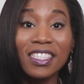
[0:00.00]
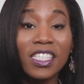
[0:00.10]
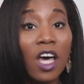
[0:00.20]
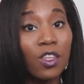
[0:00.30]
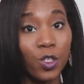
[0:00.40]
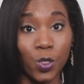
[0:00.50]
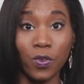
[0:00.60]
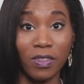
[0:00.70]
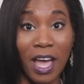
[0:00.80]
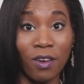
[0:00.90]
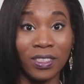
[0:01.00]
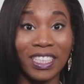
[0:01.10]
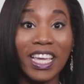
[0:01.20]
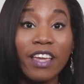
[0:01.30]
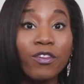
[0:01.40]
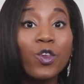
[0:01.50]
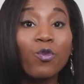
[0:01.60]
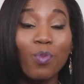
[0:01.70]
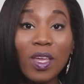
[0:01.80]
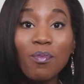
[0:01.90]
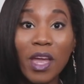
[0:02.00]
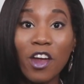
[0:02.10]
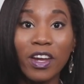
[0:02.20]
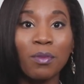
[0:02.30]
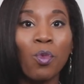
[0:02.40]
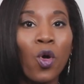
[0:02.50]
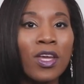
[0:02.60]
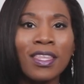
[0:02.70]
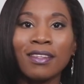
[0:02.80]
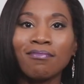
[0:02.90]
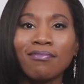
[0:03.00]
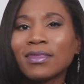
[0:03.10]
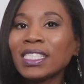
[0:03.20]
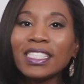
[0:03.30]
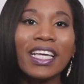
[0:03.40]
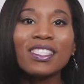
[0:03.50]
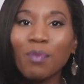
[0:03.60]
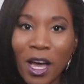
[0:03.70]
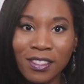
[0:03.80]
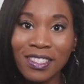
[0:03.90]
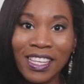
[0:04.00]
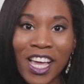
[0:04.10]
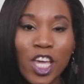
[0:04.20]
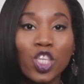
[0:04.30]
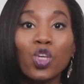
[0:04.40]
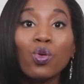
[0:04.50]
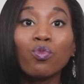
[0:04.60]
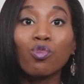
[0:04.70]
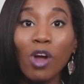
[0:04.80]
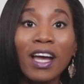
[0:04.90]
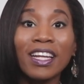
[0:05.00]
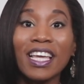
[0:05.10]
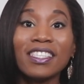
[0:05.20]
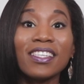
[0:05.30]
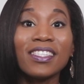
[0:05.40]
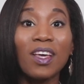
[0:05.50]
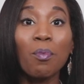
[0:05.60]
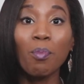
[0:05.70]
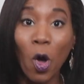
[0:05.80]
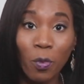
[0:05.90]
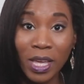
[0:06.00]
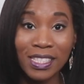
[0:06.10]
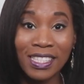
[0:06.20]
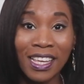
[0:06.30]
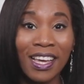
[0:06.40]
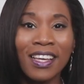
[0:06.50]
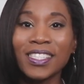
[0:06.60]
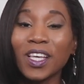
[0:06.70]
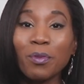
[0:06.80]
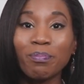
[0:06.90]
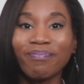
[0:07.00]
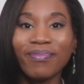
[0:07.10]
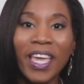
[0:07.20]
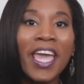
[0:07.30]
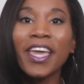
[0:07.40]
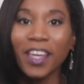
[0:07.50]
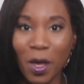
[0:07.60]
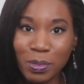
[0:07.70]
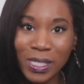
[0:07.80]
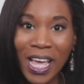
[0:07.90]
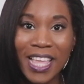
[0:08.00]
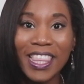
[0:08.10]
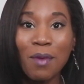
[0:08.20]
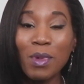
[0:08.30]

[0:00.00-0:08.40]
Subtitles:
Tell the truth now. If you've been married more than 6 months, you've run into some moments, some hiccups that